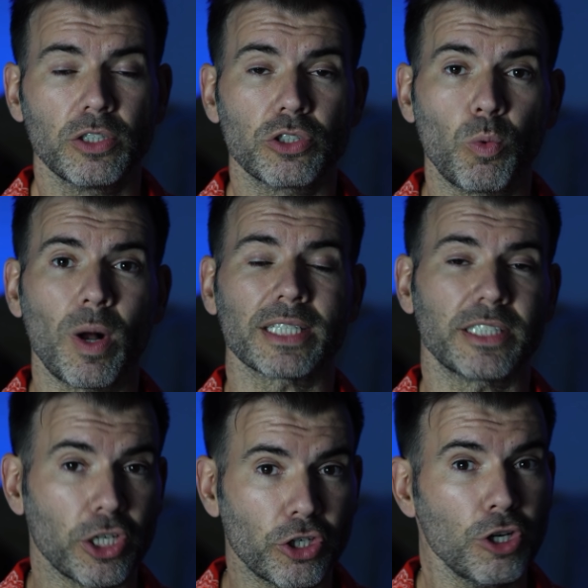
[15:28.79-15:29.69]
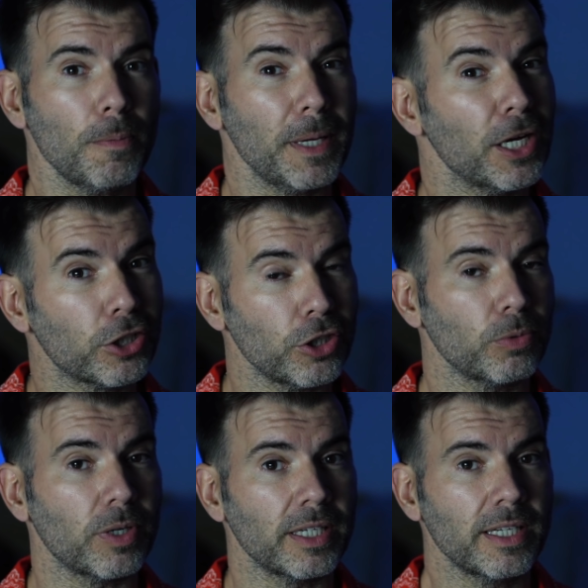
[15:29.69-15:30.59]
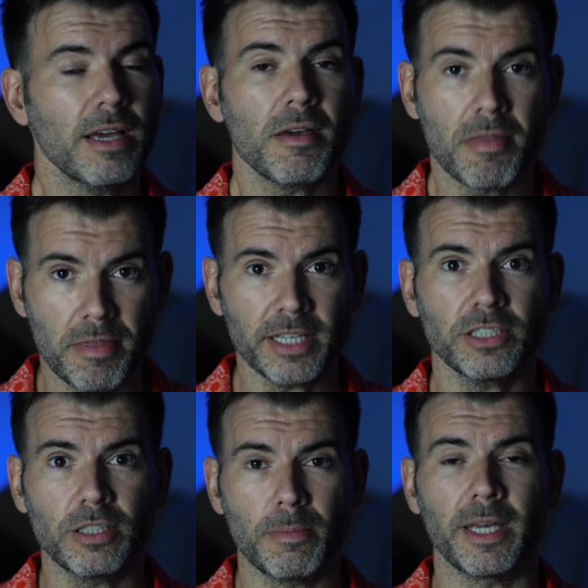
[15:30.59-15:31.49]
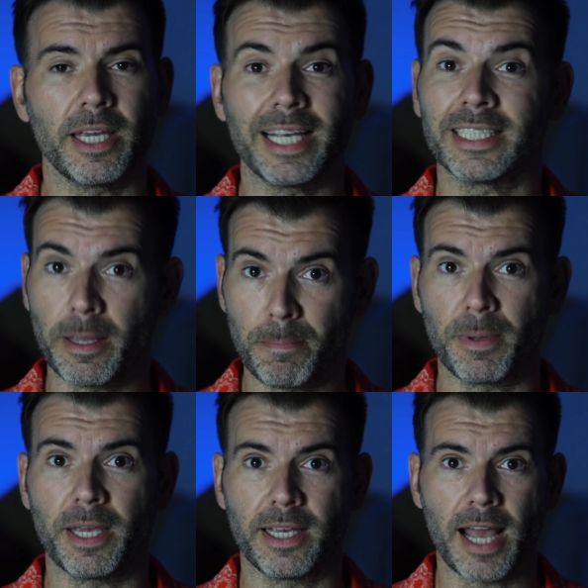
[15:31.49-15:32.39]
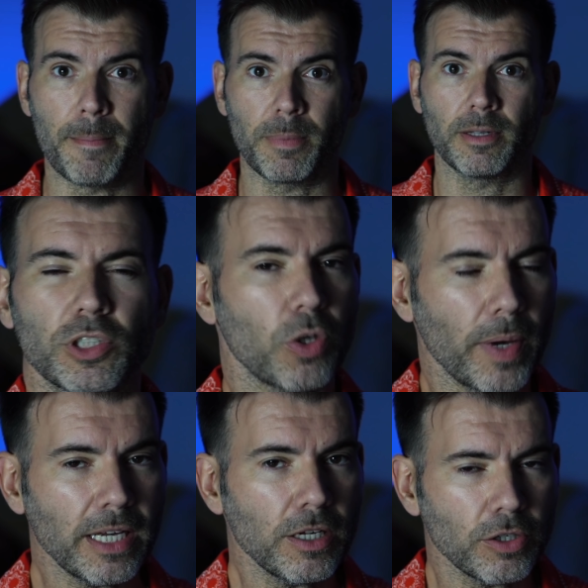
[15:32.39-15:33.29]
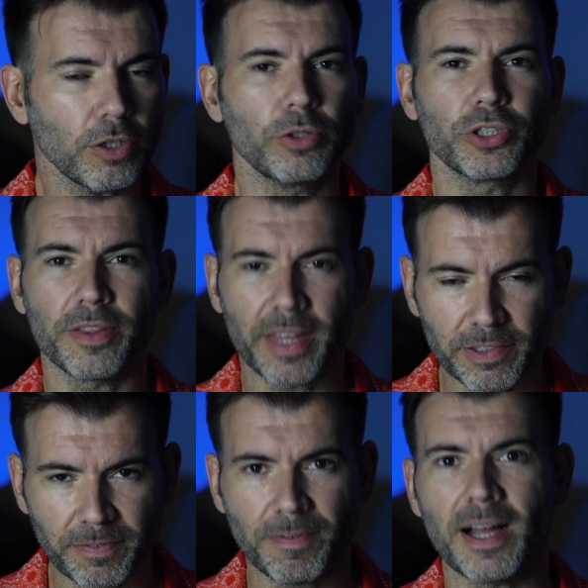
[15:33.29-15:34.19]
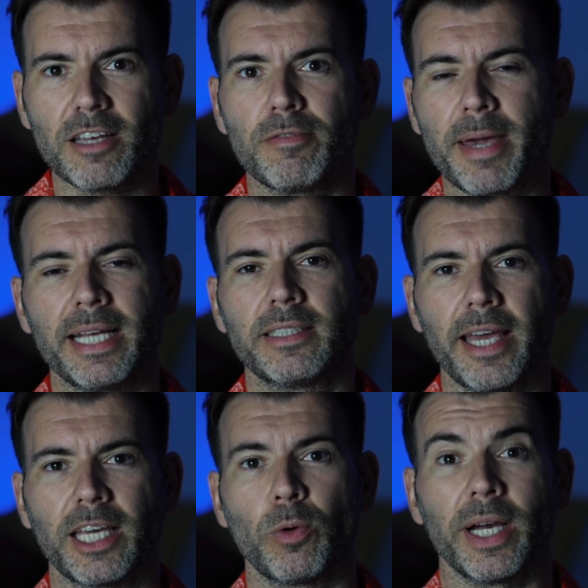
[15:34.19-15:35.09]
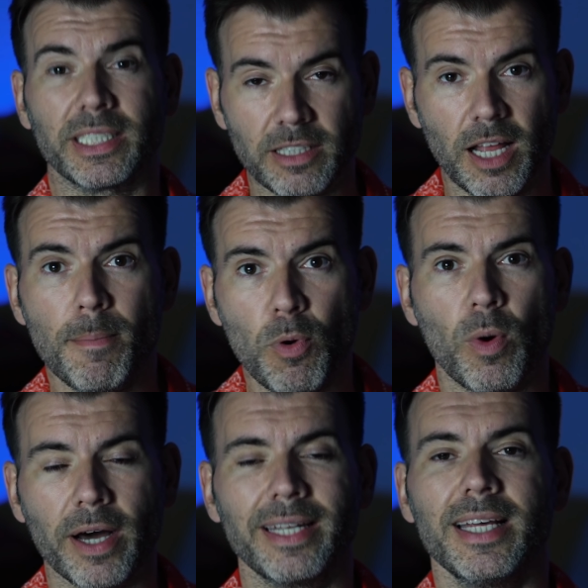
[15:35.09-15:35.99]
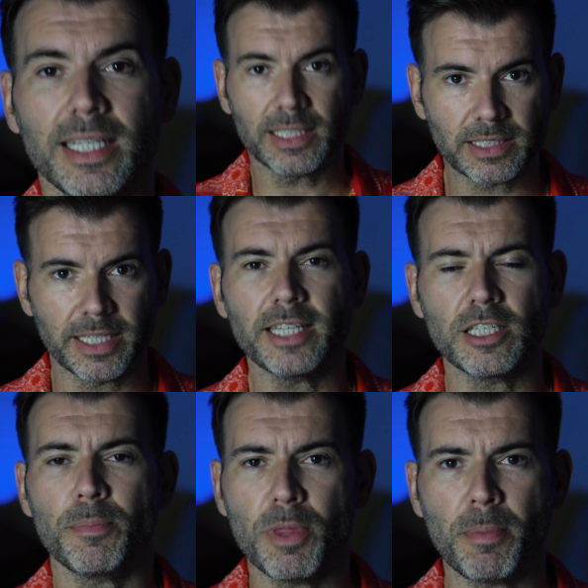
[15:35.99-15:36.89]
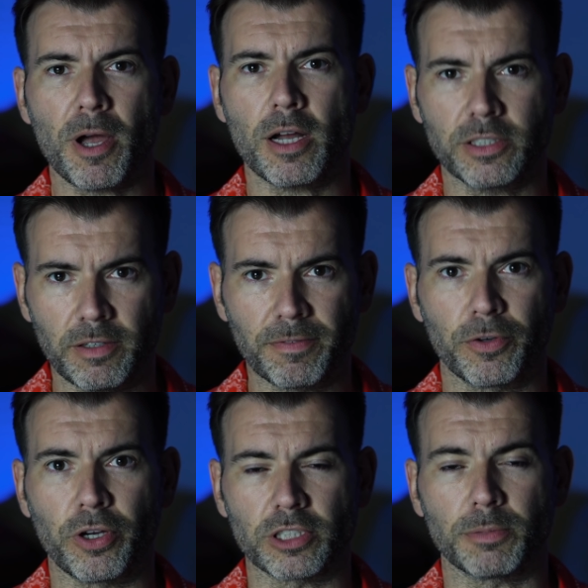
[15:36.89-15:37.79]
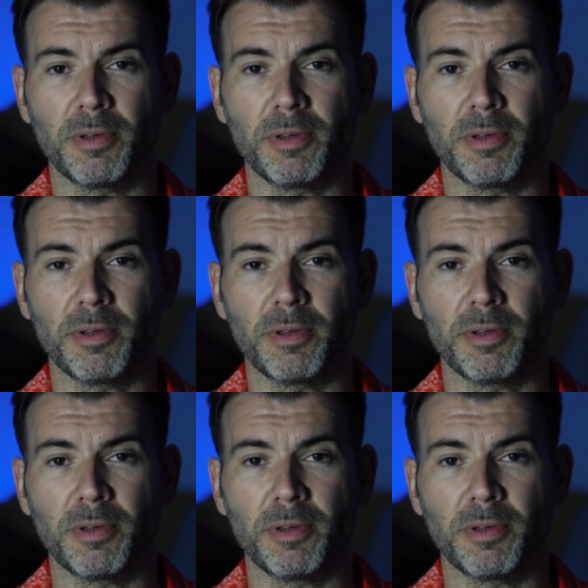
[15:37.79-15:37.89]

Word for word: So whilst it could be a good one, this to me is a big gamble. So in conclusion, there's 5 main takeaways. Number 1, set up the party first.